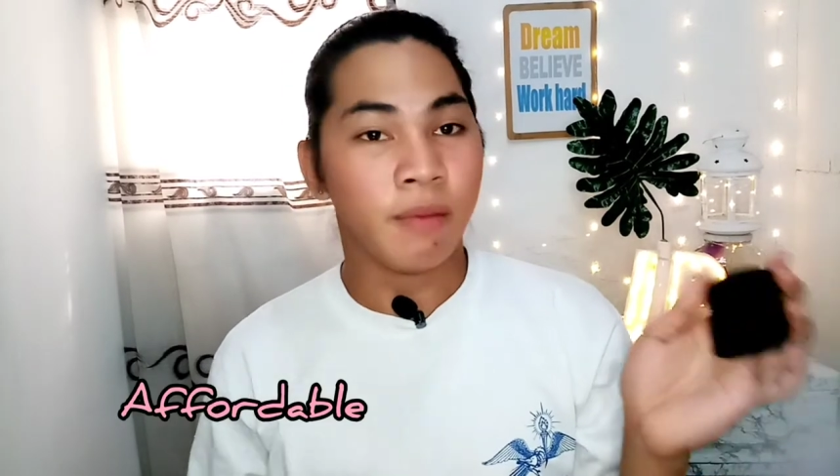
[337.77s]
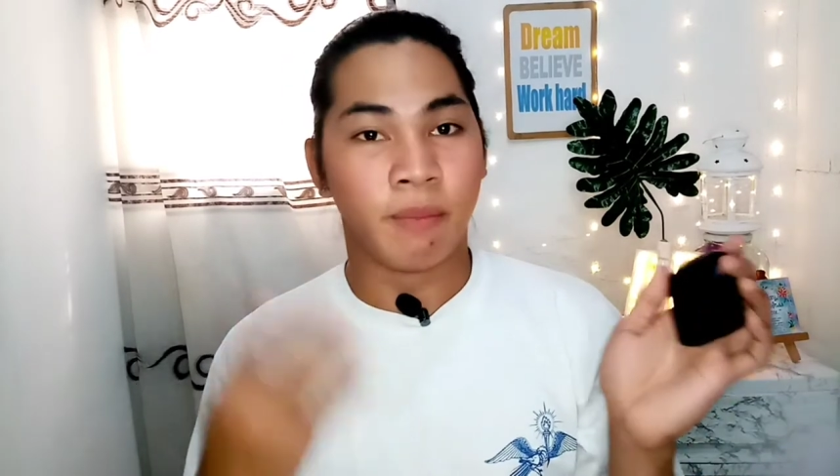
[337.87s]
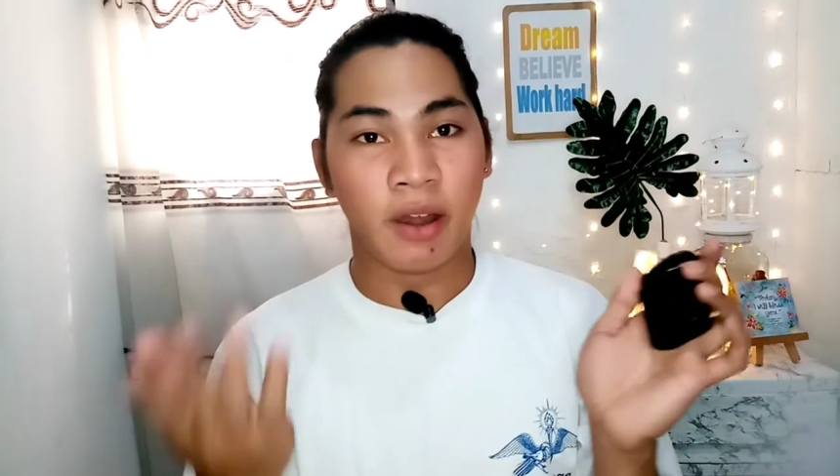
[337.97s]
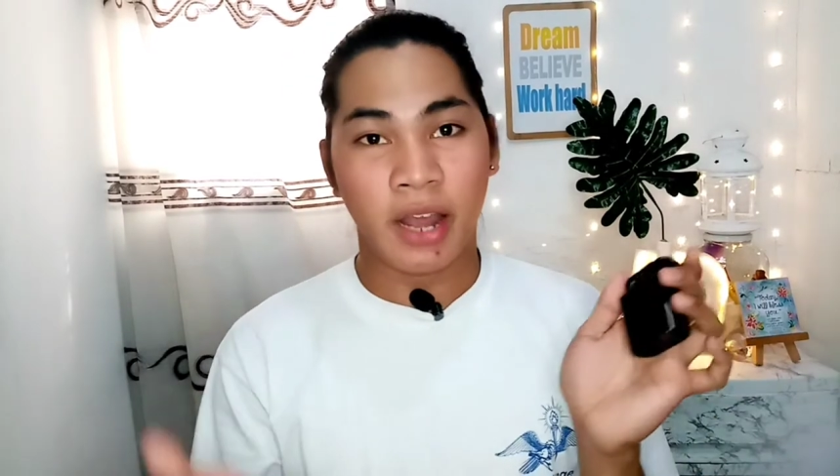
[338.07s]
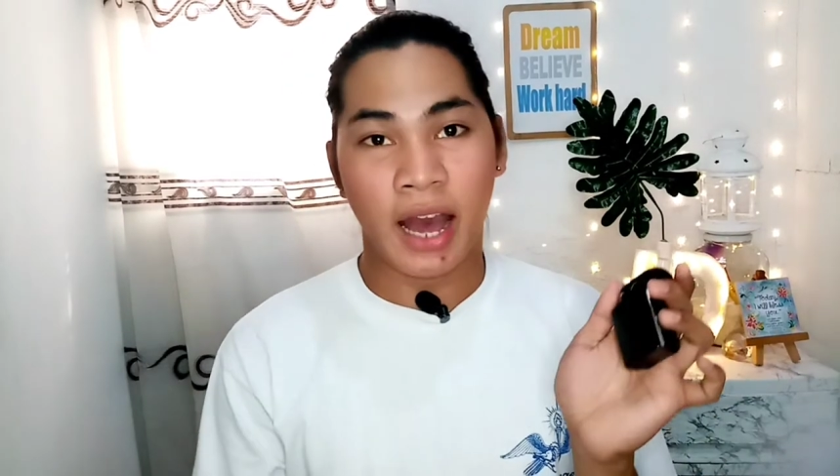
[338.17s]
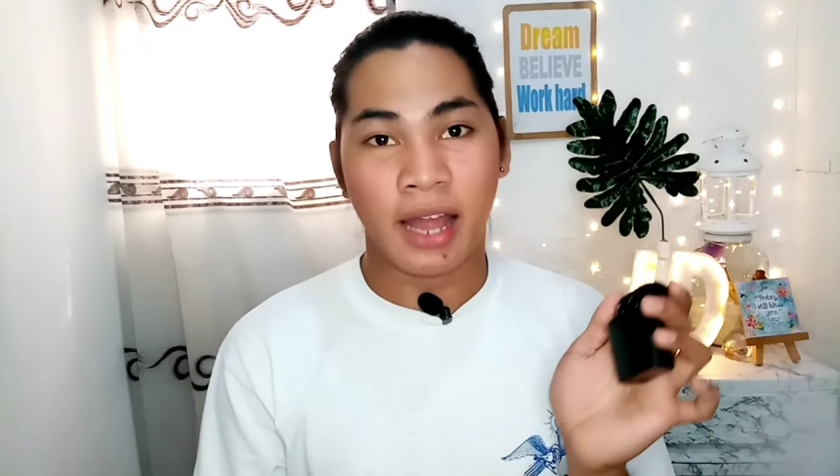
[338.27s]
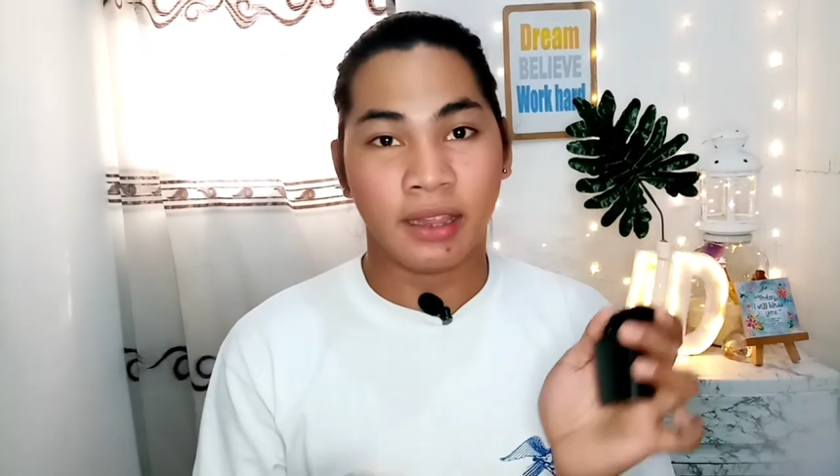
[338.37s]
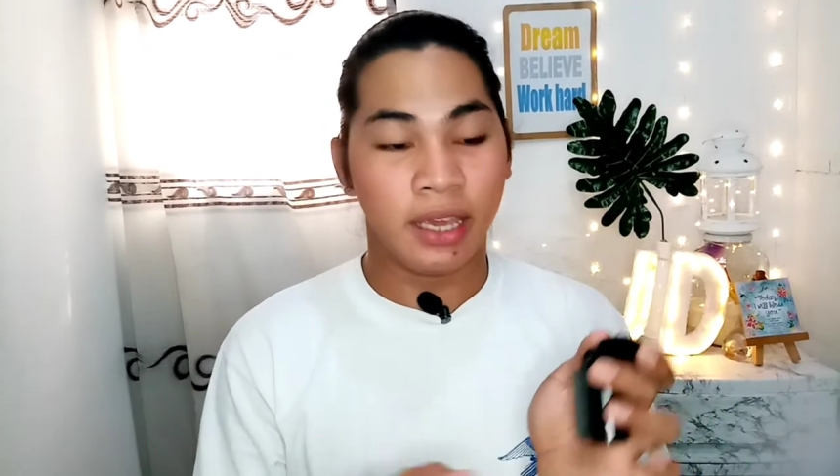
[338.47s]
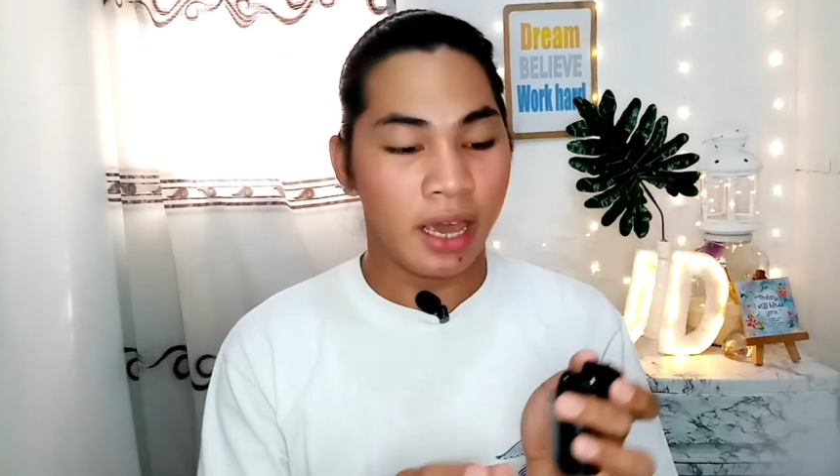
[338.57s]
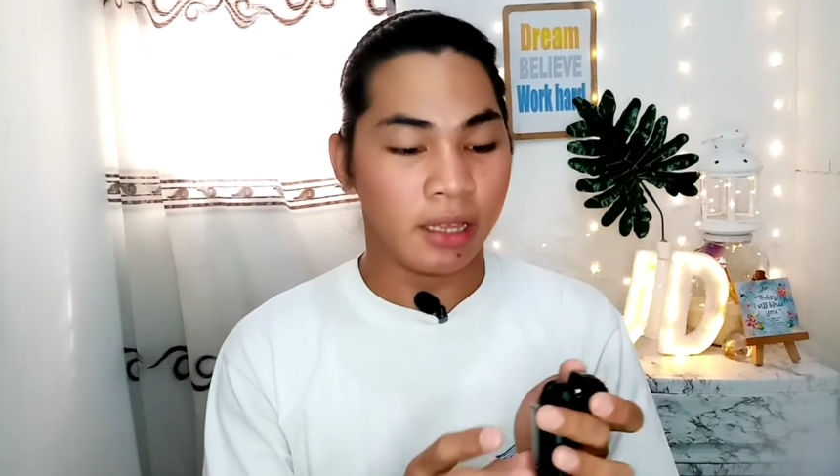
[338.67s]
very
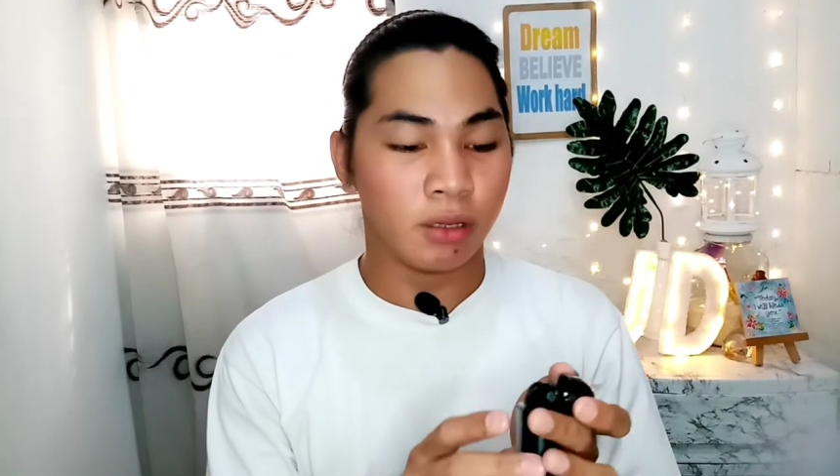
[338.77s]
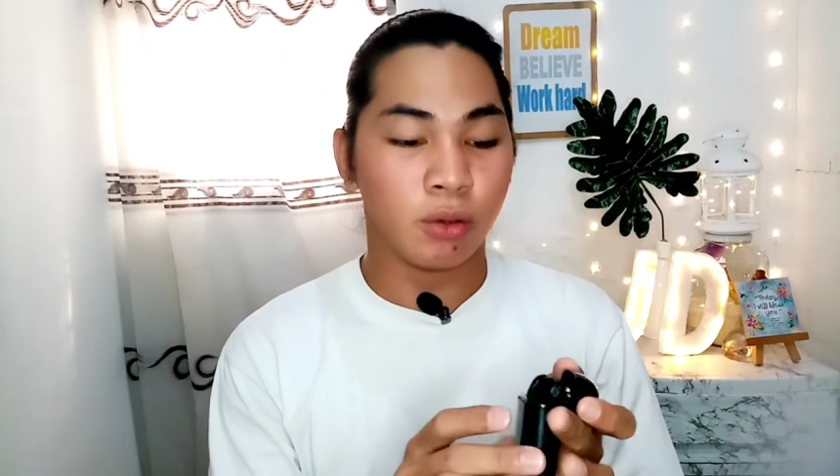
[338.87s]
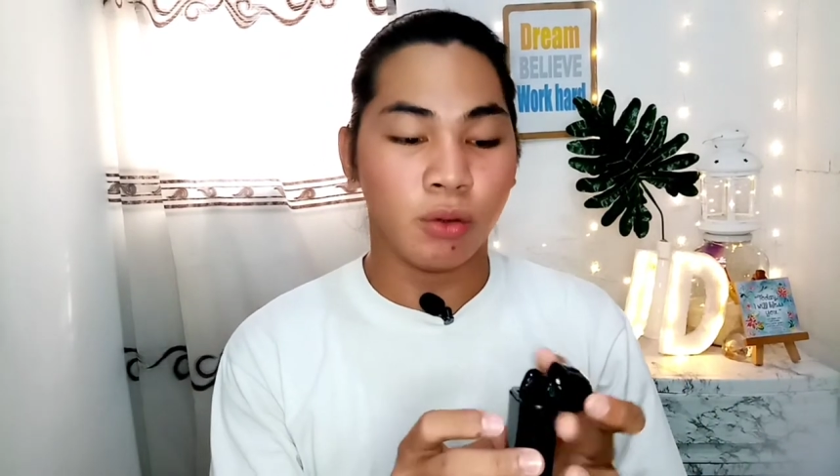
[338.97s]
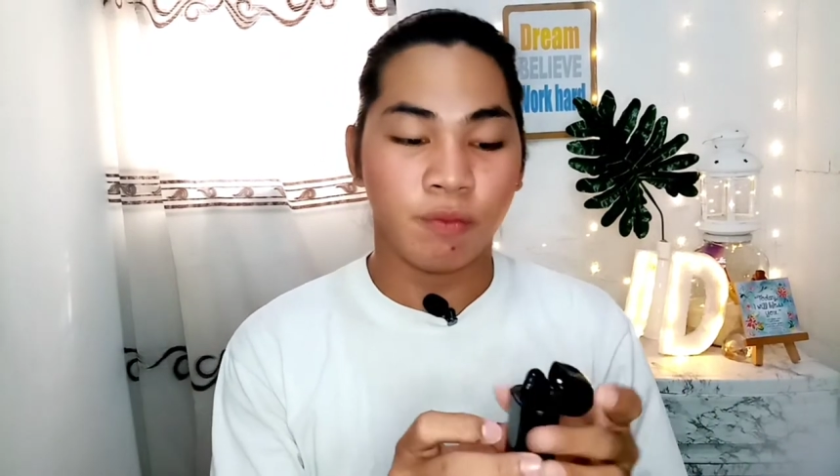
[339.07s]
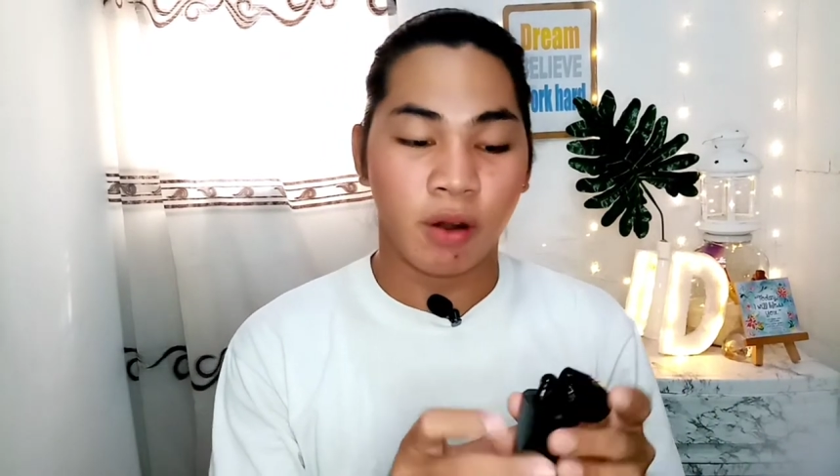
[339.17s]
handy, and good